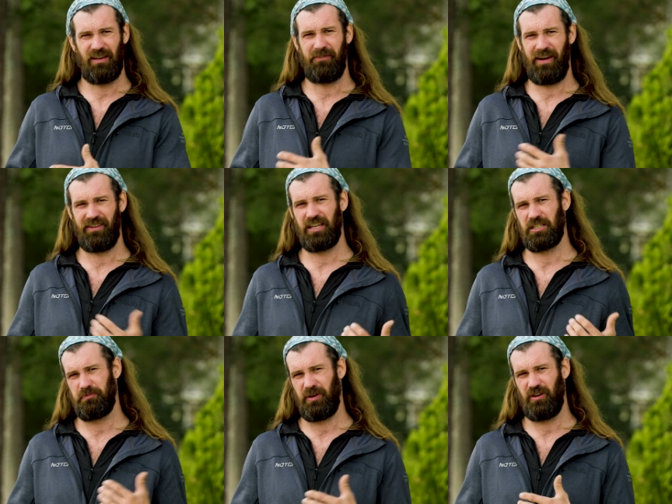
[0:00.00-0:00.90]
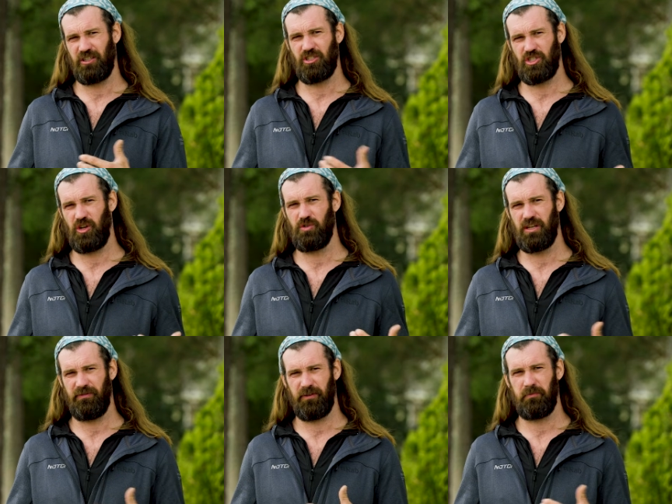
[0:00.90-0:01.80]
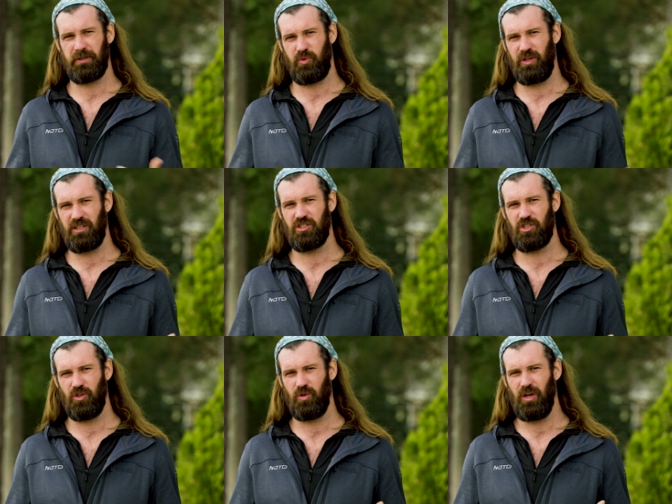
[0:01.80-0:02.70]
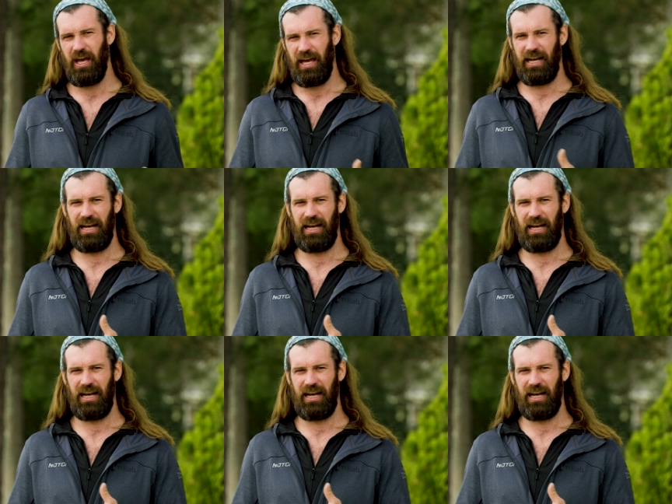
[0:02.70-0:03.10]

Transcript: I found the experience so different between the two, it